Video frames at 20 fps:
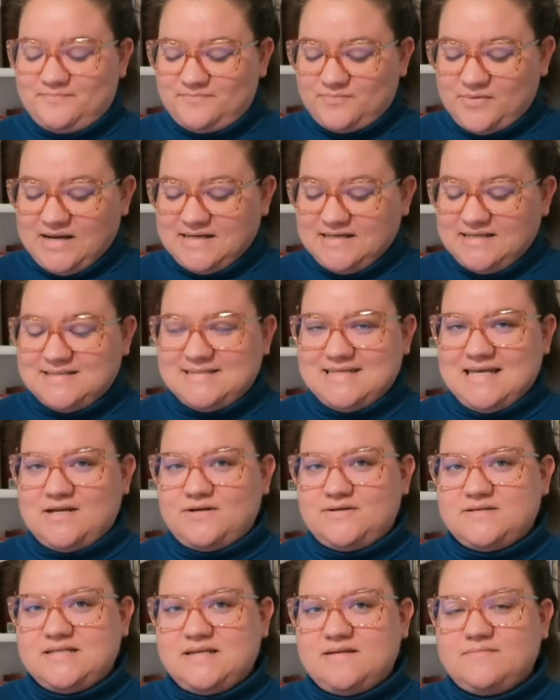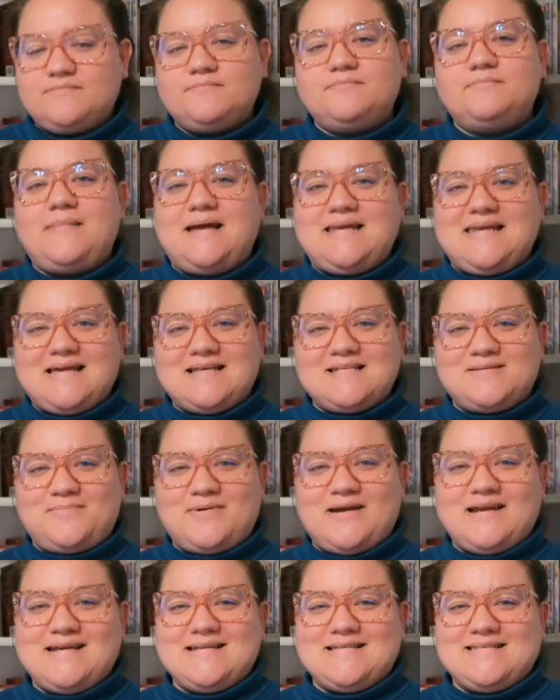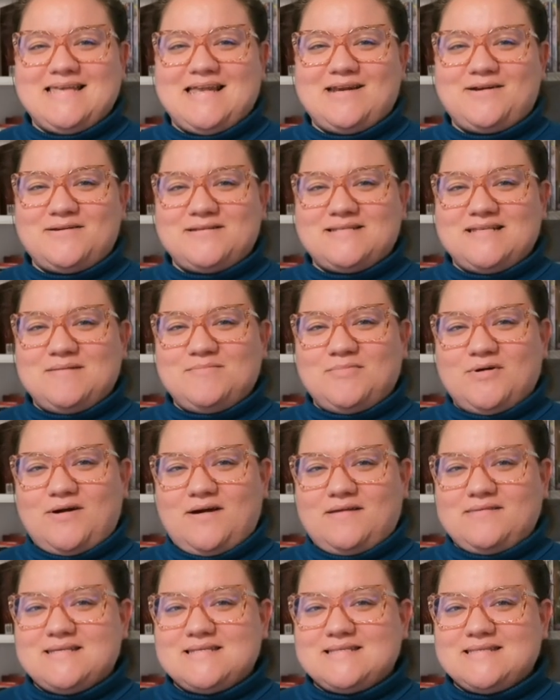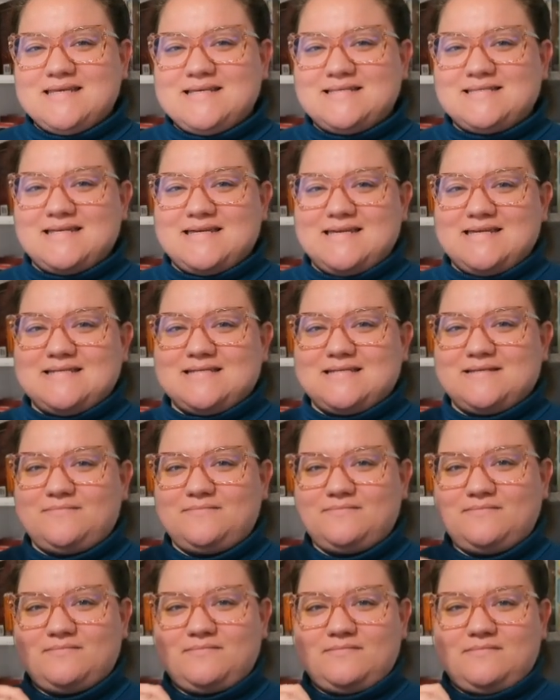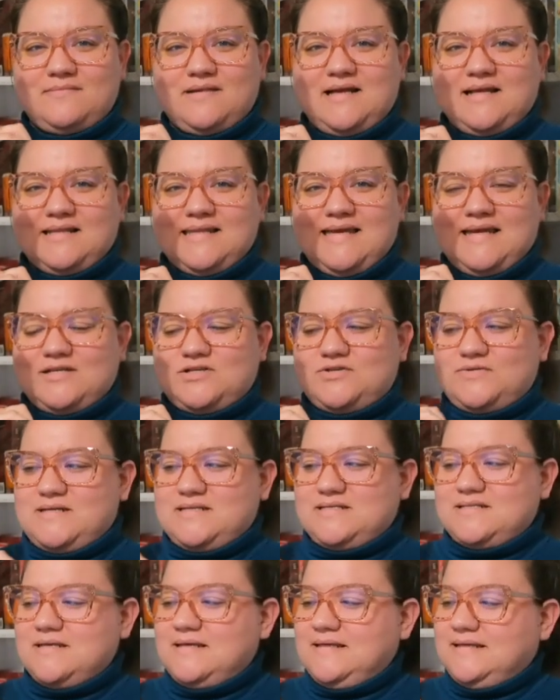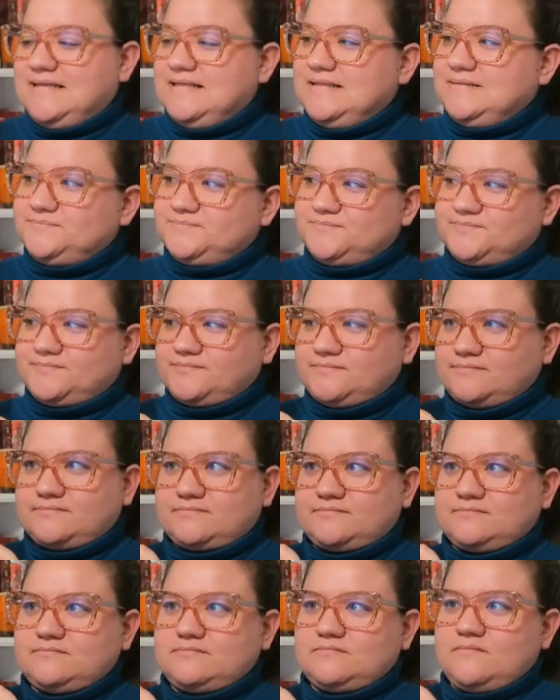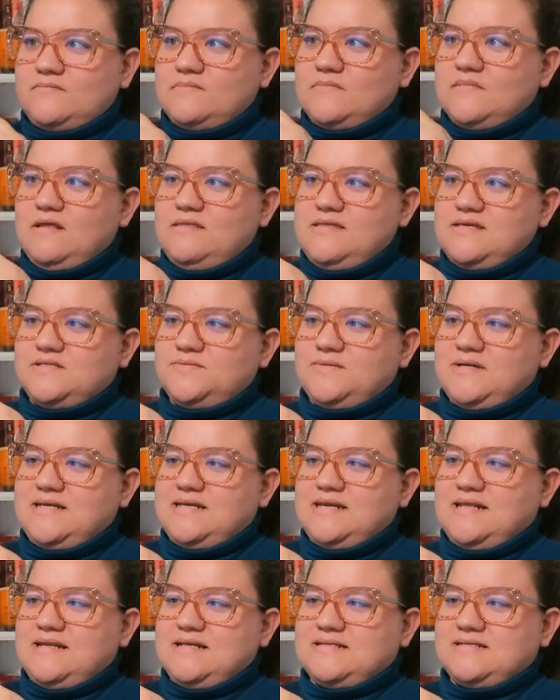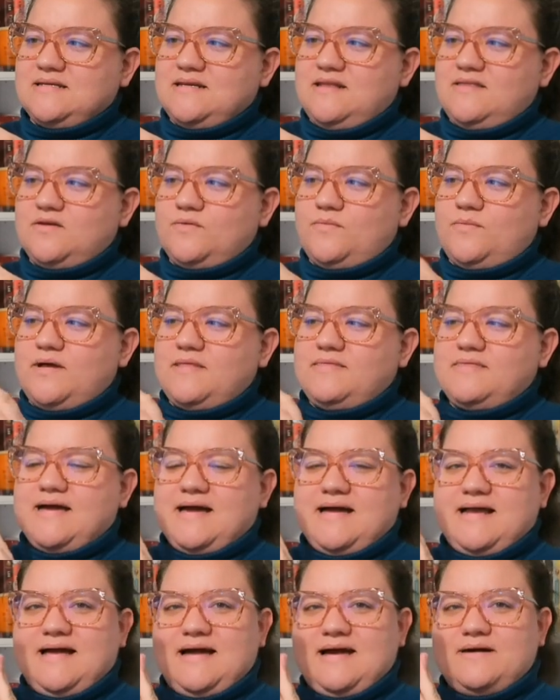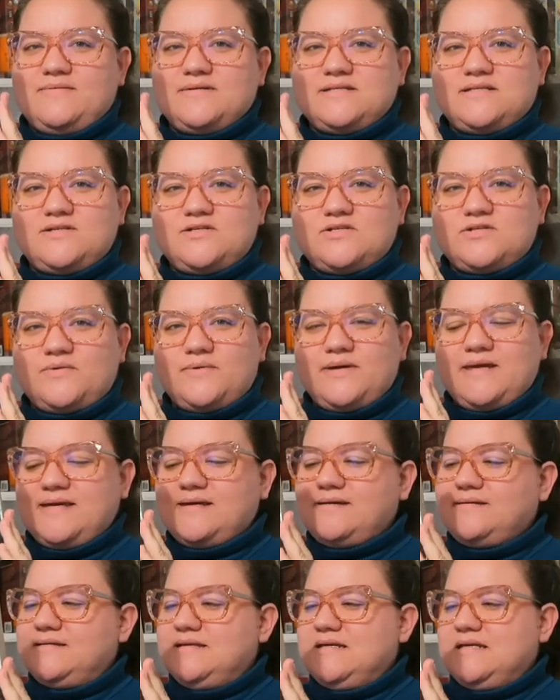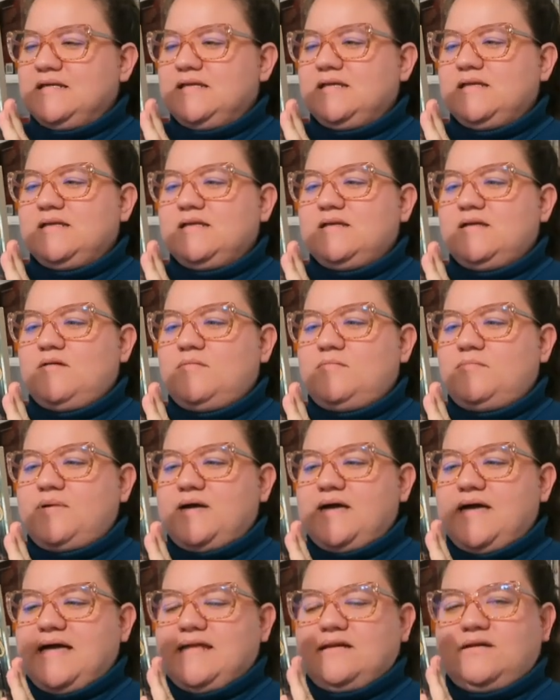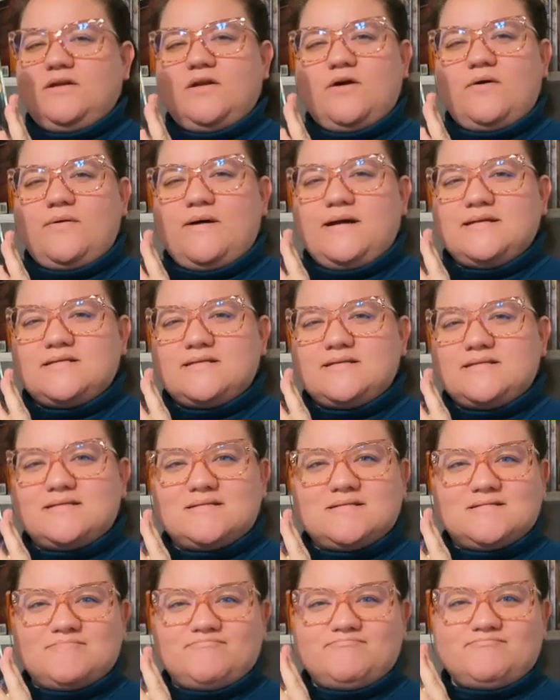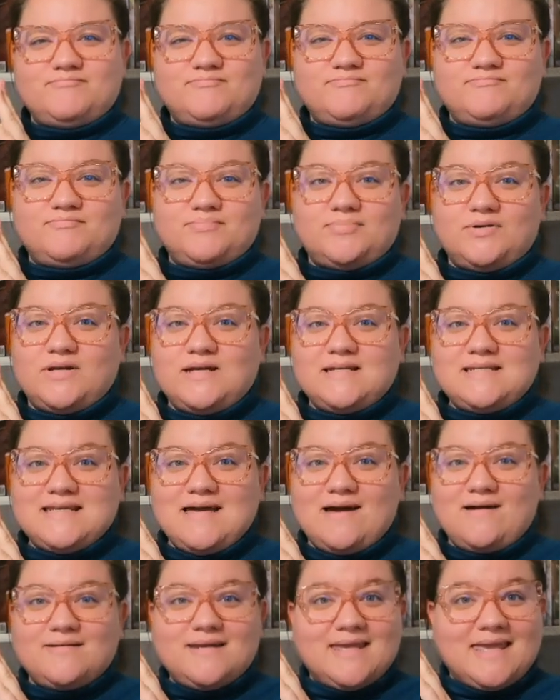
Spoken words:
Brandon Sanderson book on this list is Elantris. This one is another one that I was enjoying, but I don't know, I just put it down